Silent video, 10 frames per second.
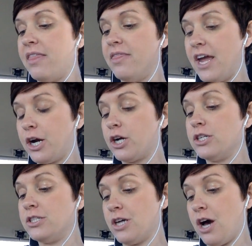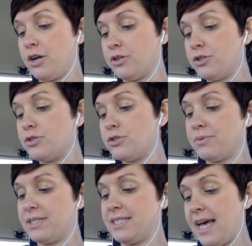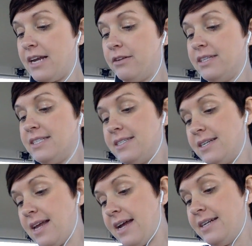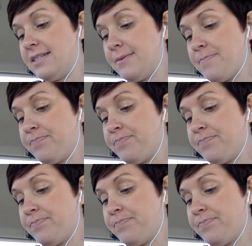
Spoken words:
Their daughter's recital is tonight.